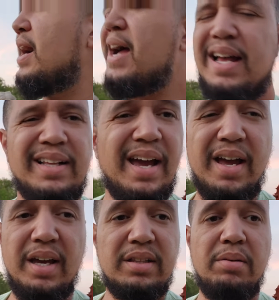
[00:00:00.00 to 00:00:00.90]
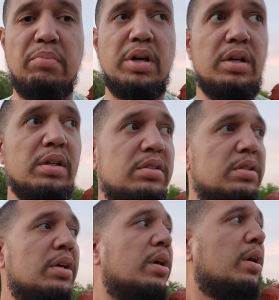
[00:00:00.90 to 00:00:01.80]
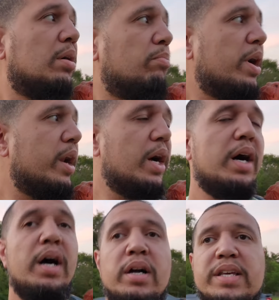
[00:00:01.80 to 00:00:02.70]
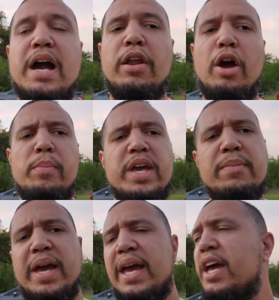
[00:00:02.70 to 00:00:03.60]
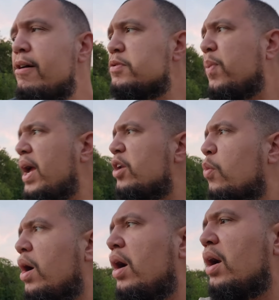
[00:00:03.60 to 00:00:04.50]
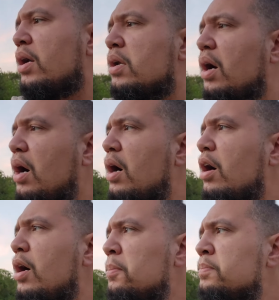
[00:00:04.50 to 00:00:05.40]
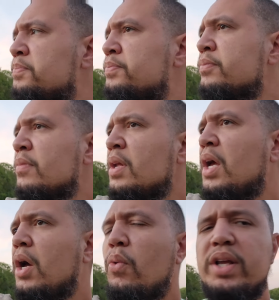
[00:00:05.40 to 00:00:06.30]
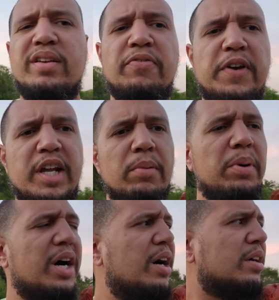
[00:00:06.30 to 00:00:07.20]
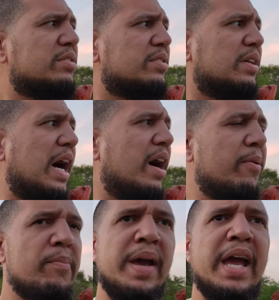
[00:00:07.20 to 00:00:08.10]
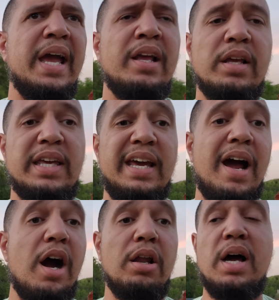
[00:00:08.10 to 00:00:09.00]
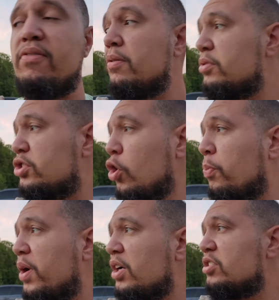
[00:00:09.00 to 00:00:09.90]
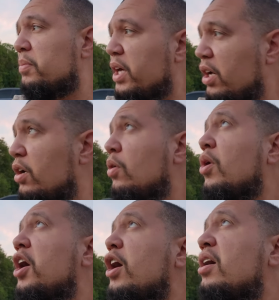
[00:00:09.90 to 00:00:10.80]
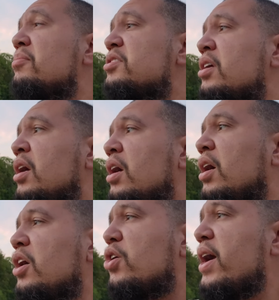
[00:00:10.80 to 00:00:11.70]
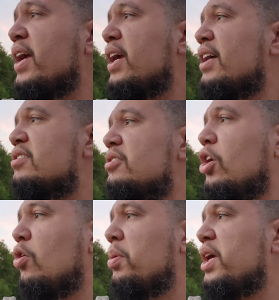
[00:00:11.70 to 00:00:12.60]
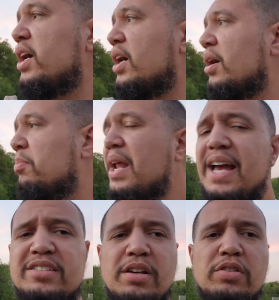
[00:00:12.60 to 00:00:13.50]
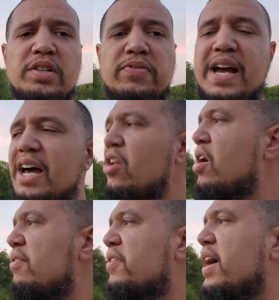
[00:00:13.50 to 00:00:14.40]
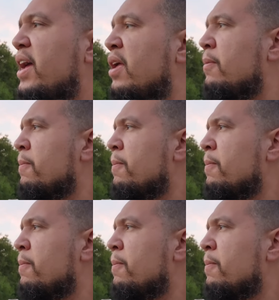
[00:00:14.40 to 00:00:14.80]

I, I hate them bugs. But uh, y'all me, man. Help spread the word. Um, with the feeder bugs, man, get all of them. Supers, mealworms, crickets, dubia, black soldier fly larvae,